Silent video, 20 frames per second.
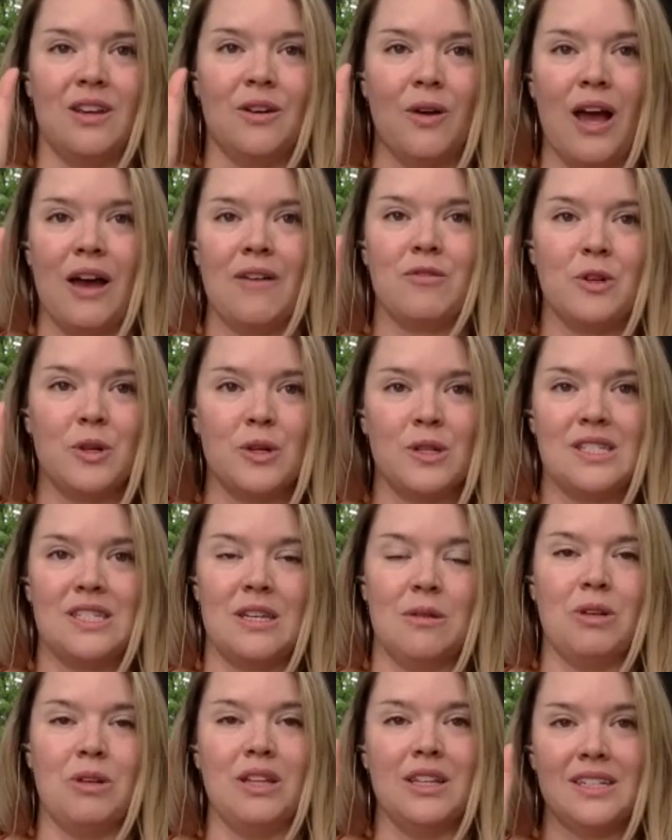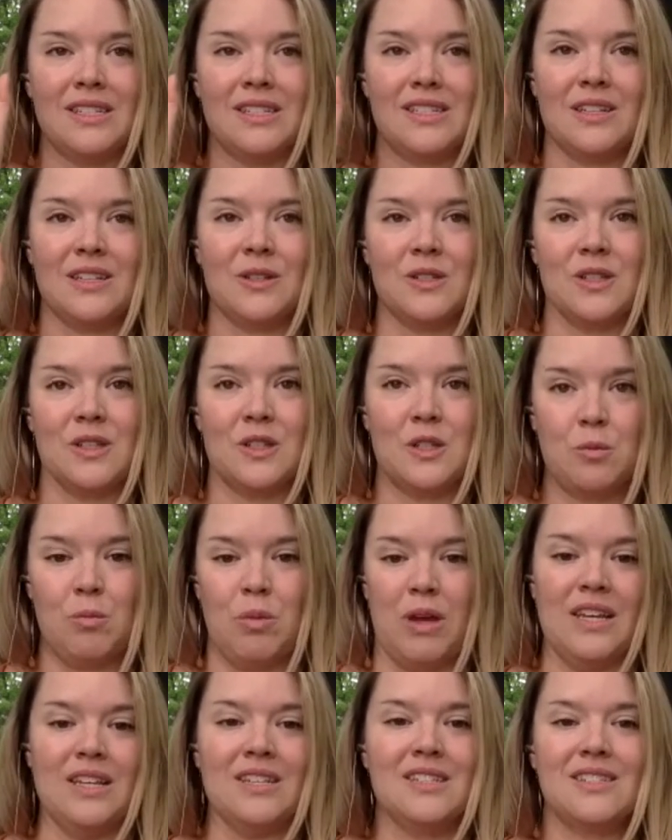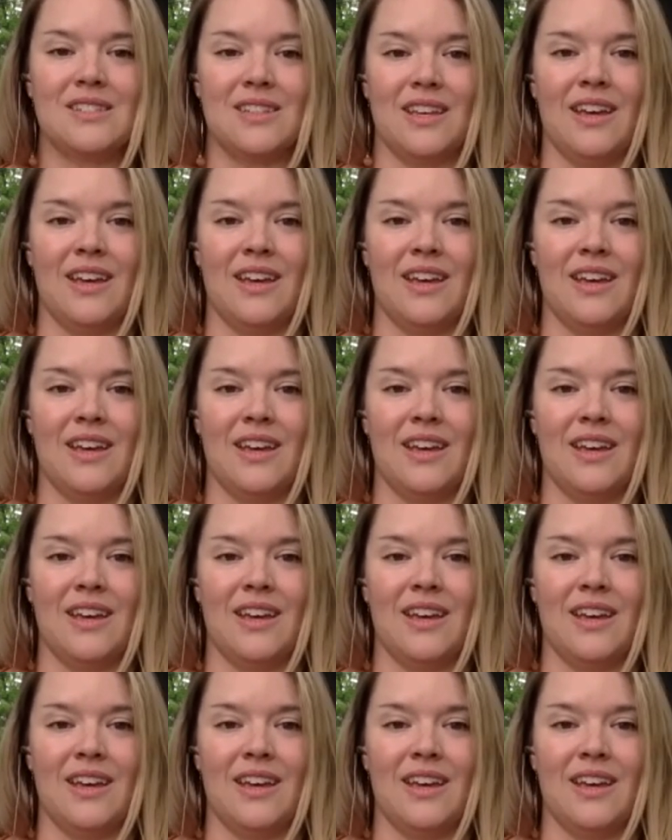after a stimulus, there's a space,